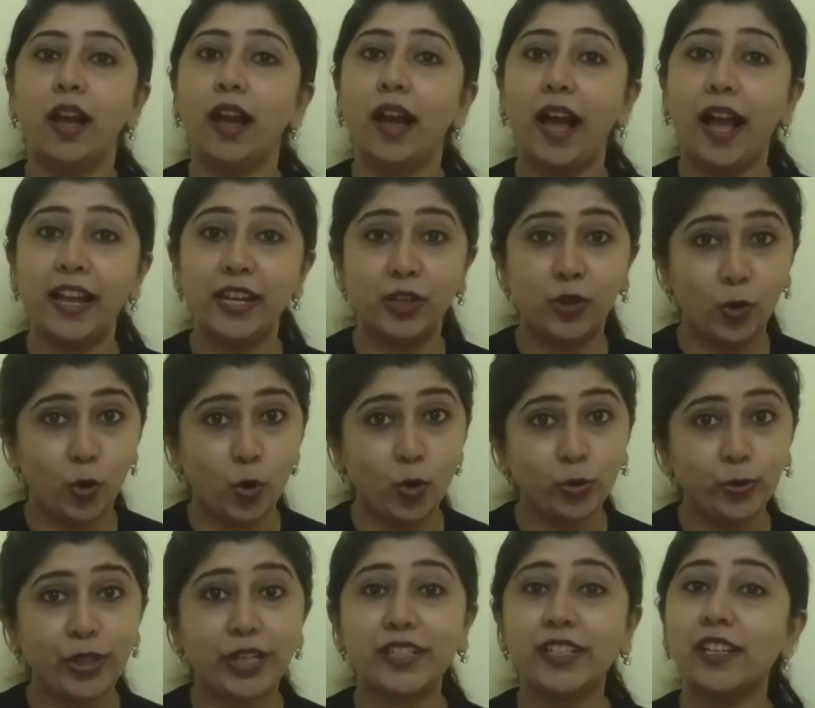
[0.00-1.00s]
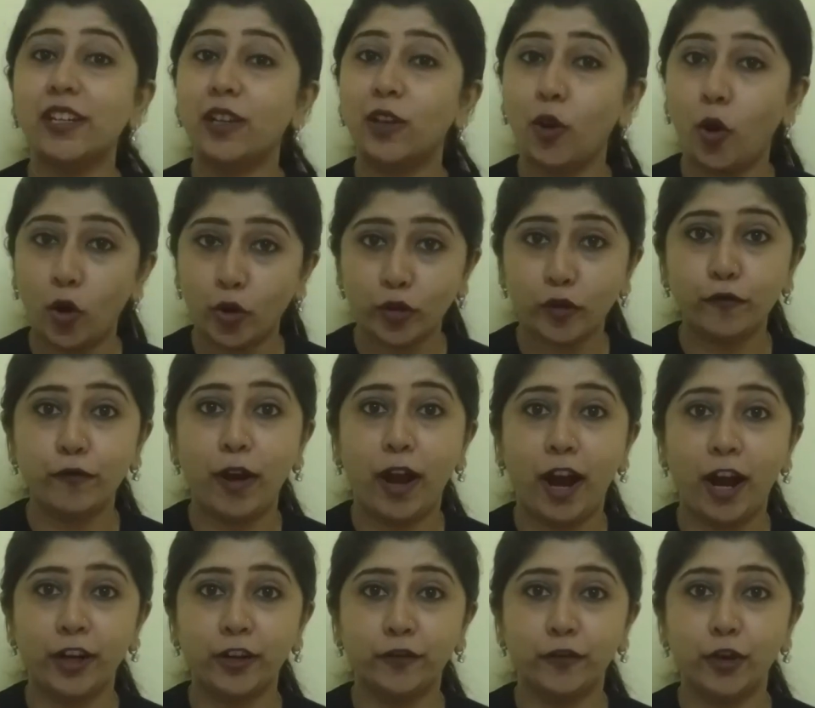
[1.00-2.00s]
I know that a lot of
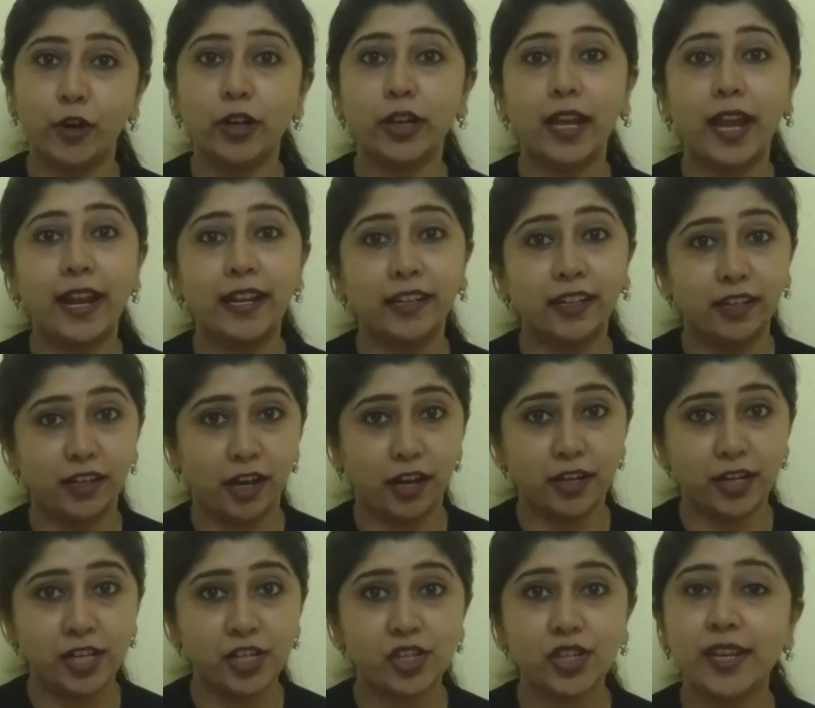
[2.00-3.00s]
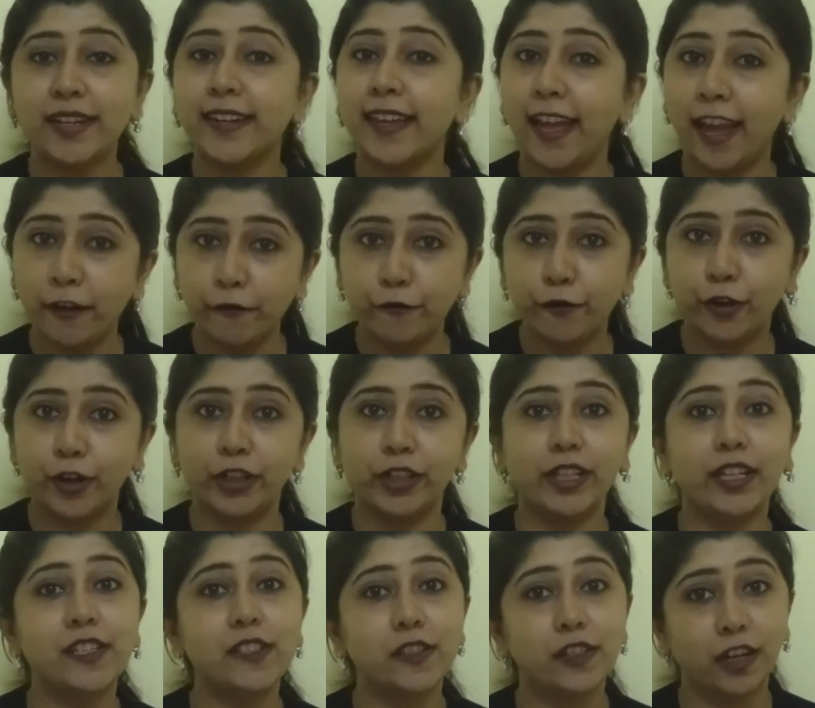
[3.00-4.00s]
hard work and courage and effort
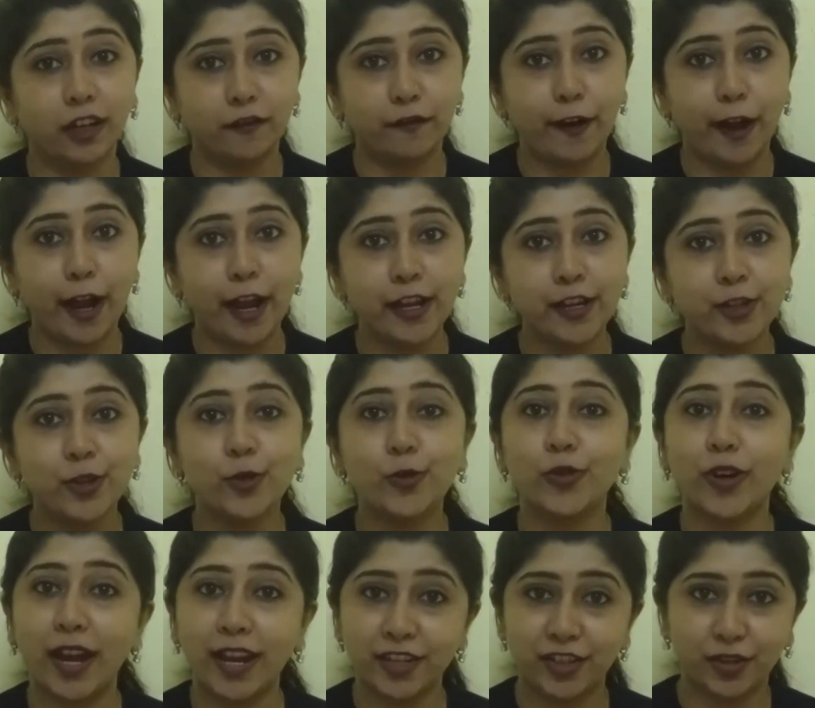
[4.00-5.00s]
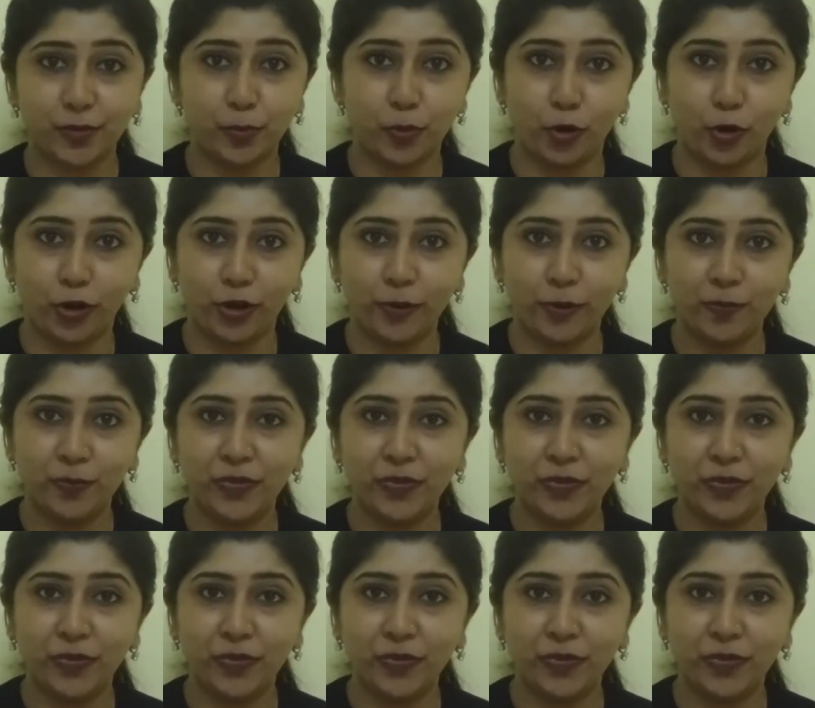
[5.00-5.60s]
is required to write a book.